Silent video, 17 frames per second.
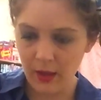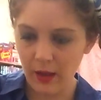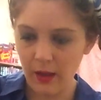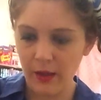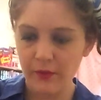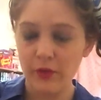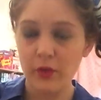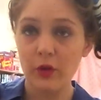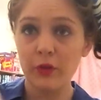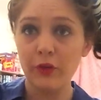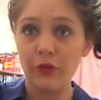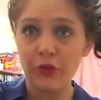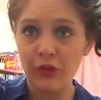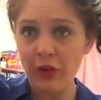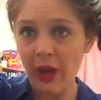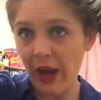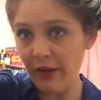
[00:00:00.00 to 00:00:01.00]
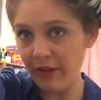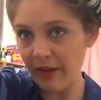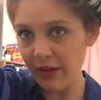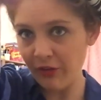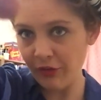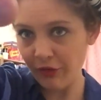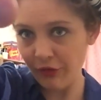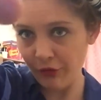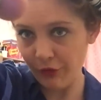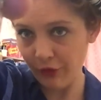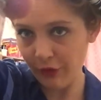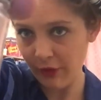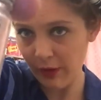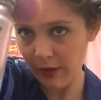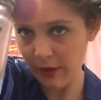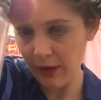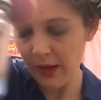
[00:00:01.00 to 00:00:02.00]
I've got Cherish
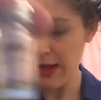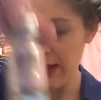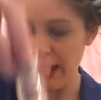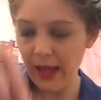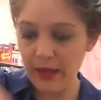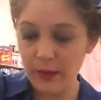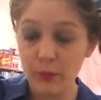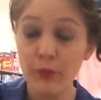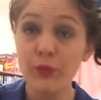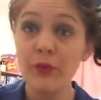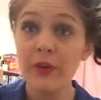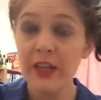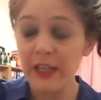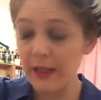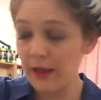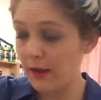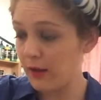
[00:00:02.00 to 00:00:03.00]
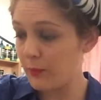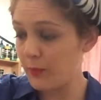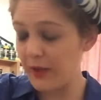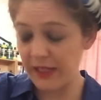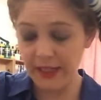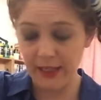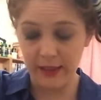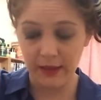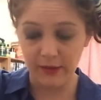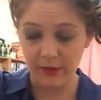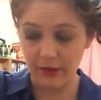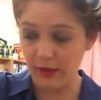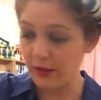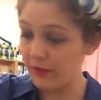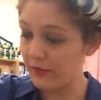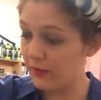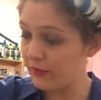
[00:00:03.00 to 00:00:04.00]
and it was really hard picking these
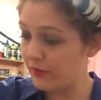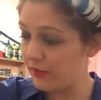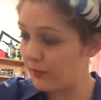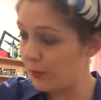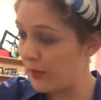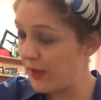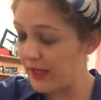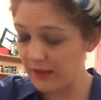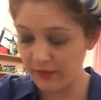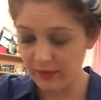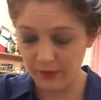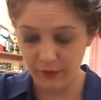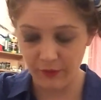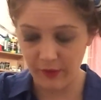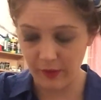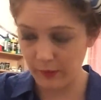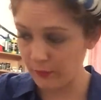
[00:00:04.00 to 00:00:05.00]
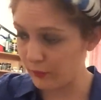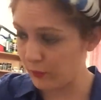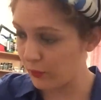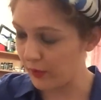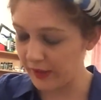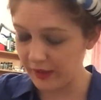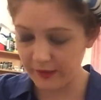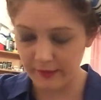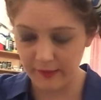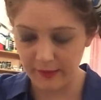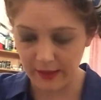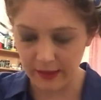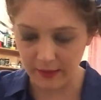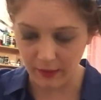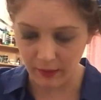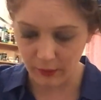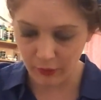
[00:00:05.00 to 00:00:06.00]
guys. I just picked the first four I could
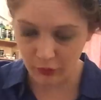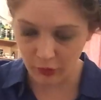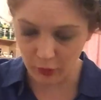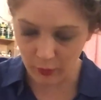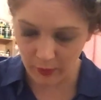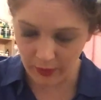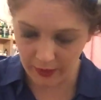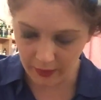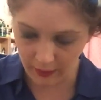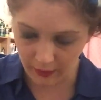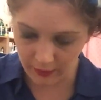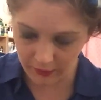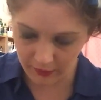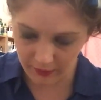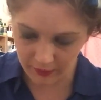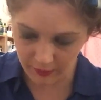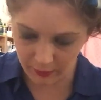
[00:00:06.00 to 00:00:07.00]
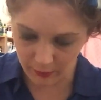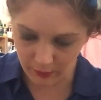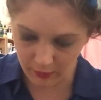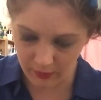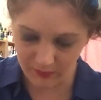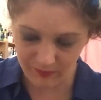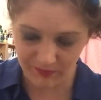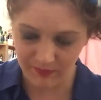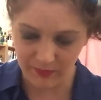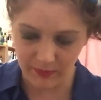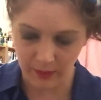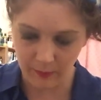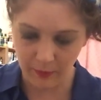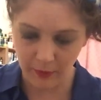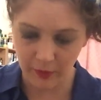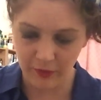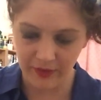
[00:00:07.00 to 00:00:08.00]
see that I thought were quite nice because I thought
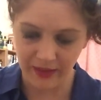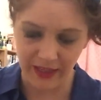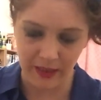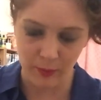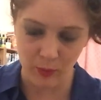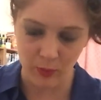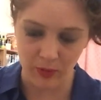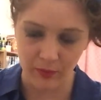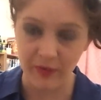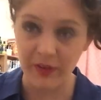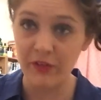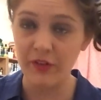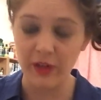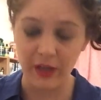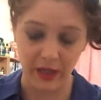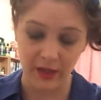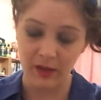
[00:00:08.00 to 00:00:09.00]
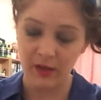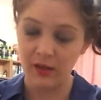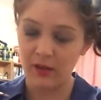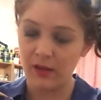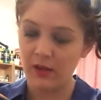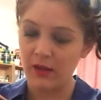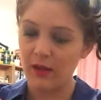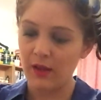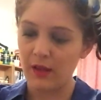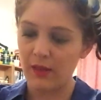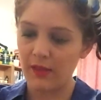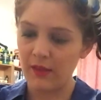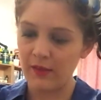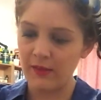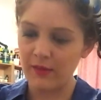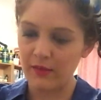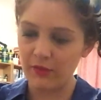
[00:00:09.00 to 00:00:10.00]
I'm going to get them all eventually.
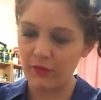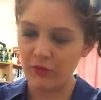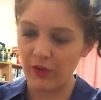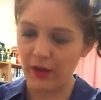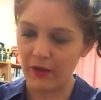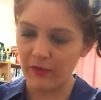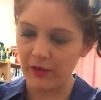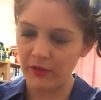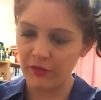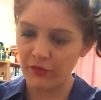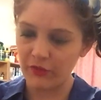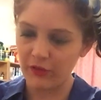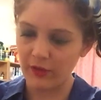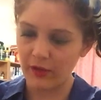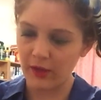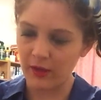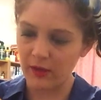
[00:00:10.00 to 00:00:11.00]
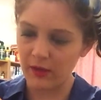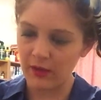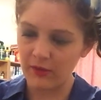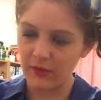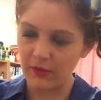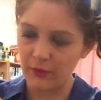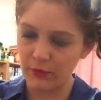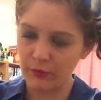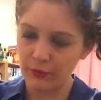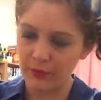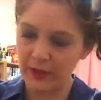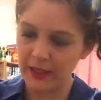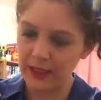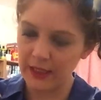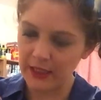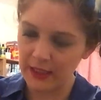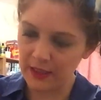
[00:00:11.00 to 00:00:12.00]
This is Cherish and this is a
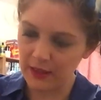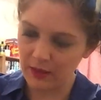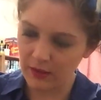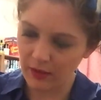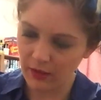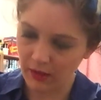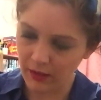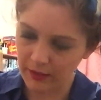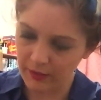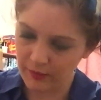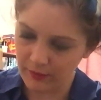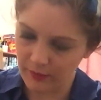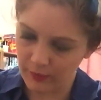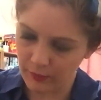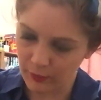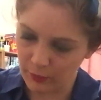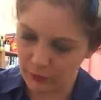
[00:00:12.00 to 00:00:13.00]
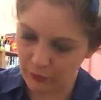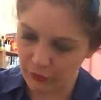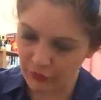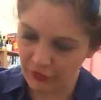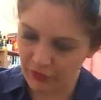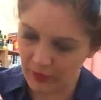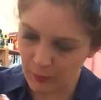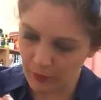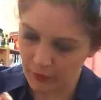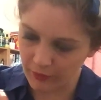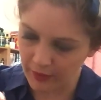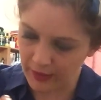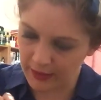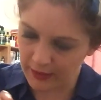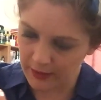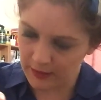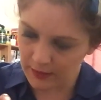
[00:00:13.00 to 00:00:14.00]
really nice sort of
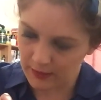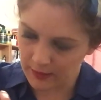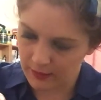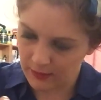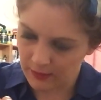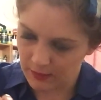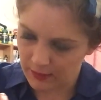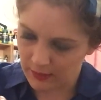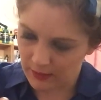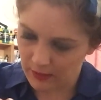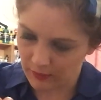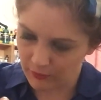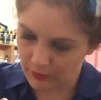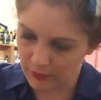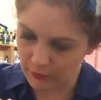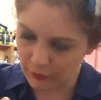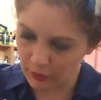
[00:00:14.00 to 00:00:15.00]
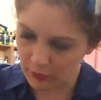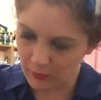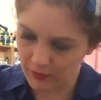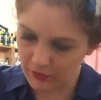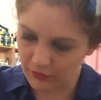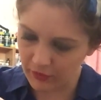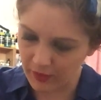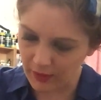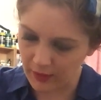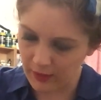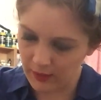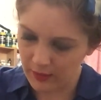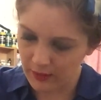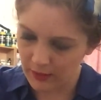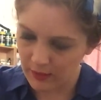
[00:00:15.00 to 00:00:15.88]
shimmery, I've used too much here,